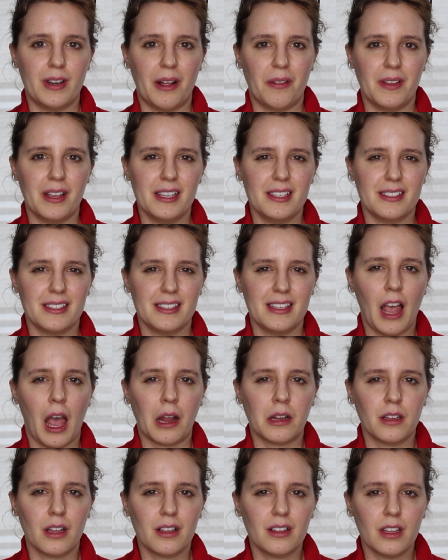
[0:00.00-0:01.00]
Now these
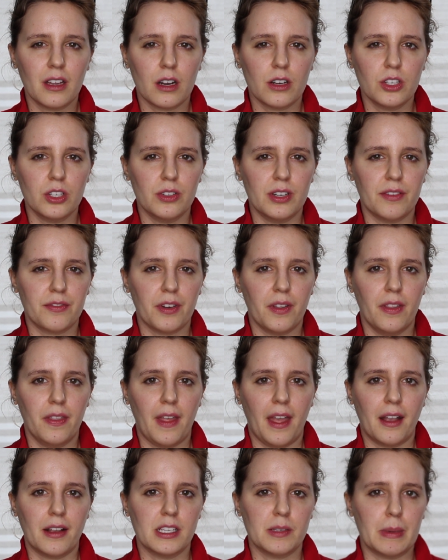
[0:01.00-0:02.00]
technically are two different
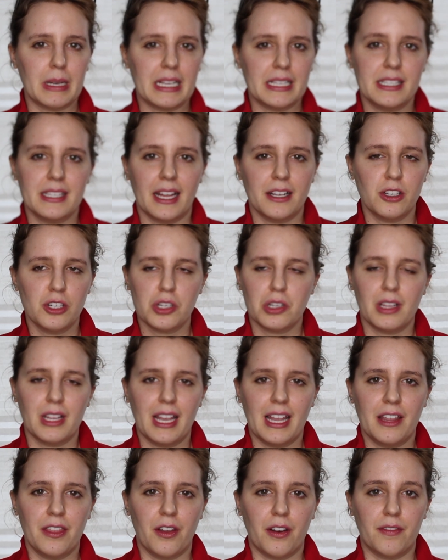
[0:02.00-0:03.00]
things, but
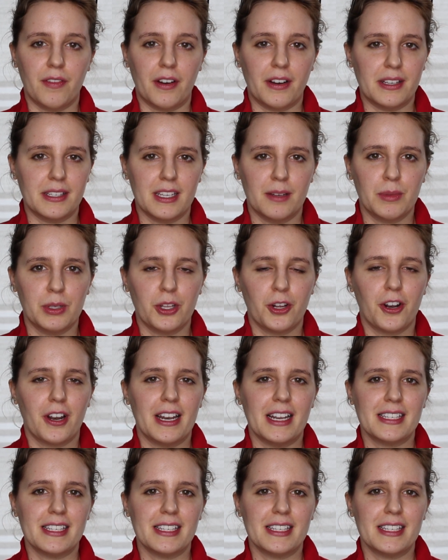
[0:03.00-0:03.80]
essentially they're very similar,